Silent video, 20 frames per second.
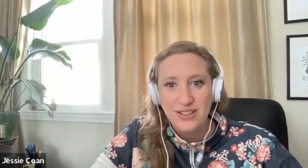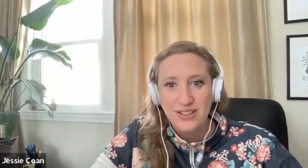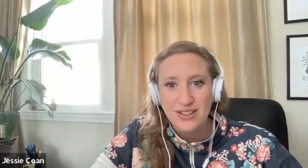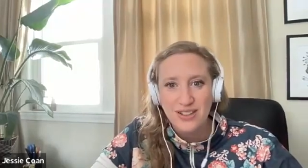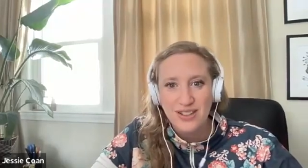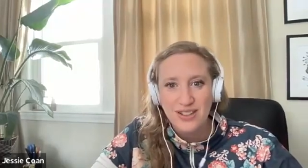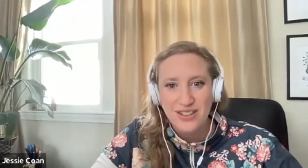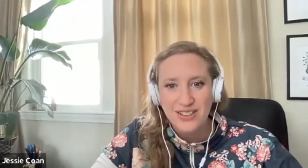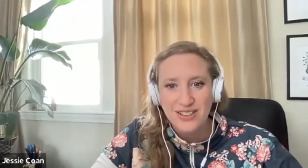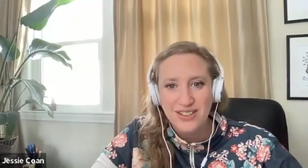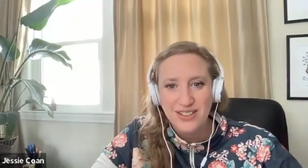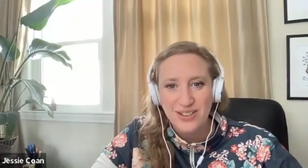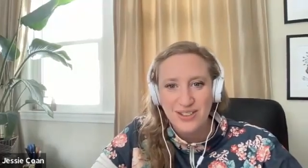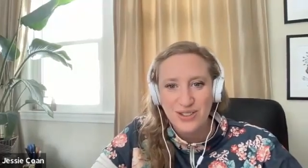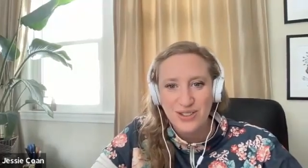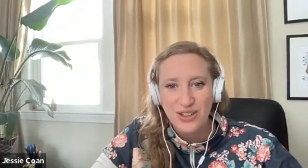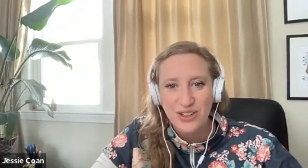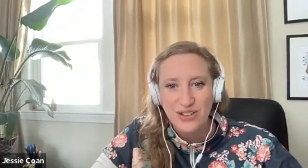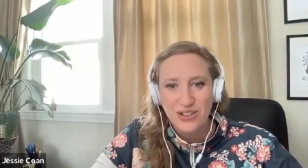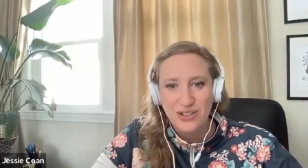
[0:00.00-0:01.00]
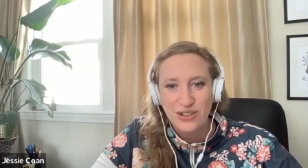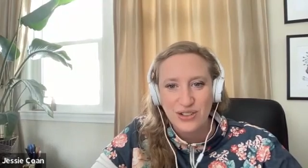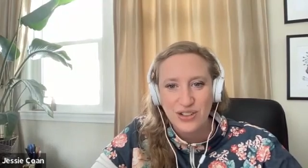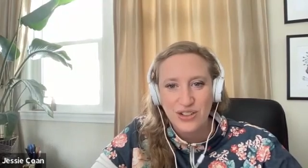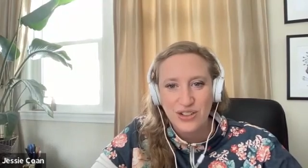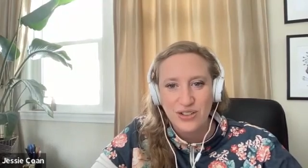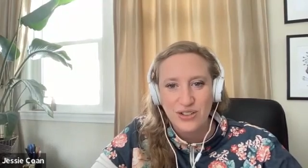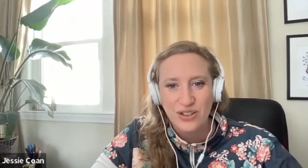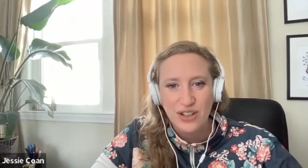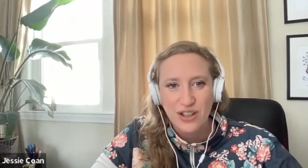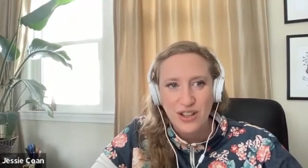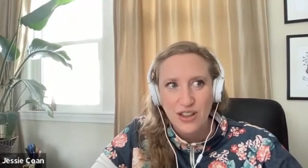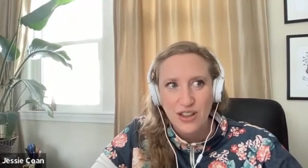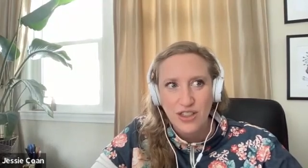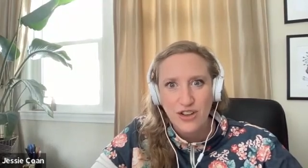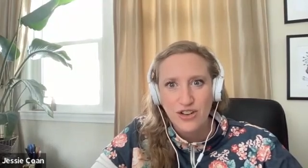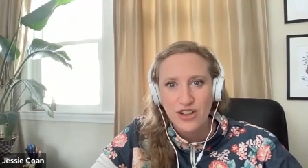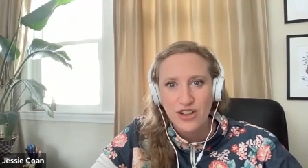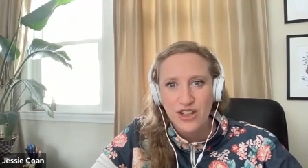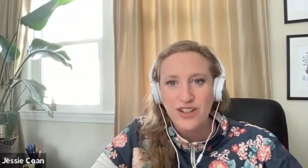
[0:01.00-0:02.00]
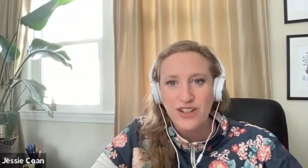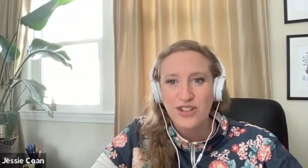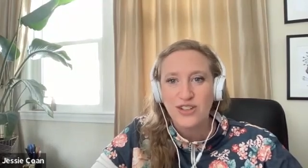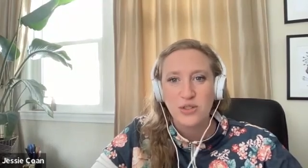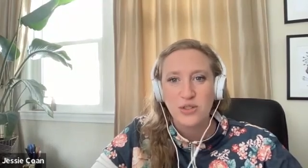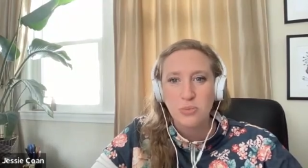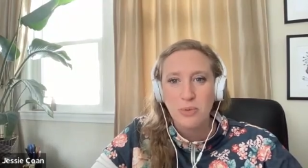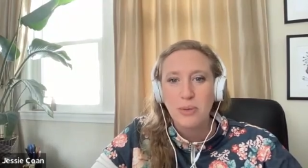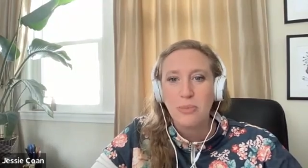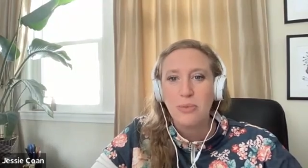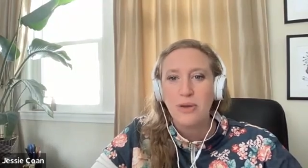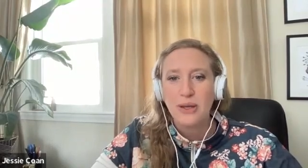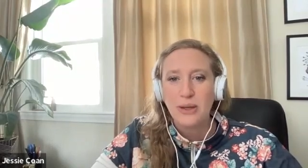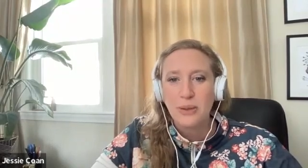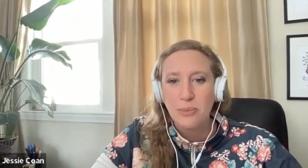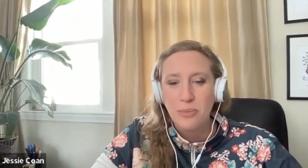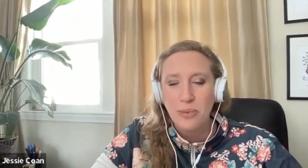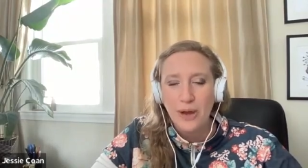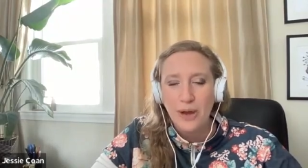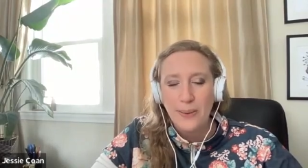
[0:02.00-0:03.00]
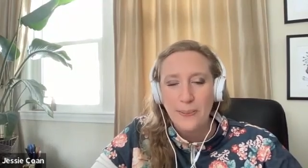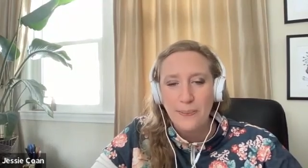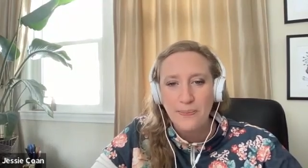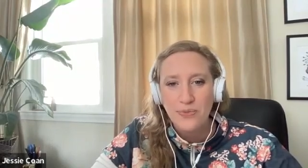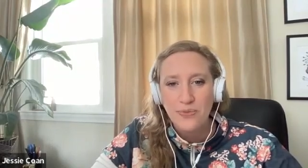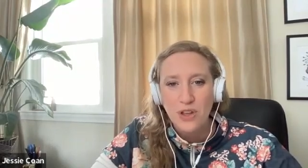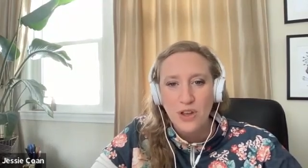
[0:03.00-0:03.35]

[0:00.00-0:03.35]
exist so or 30 years maybe but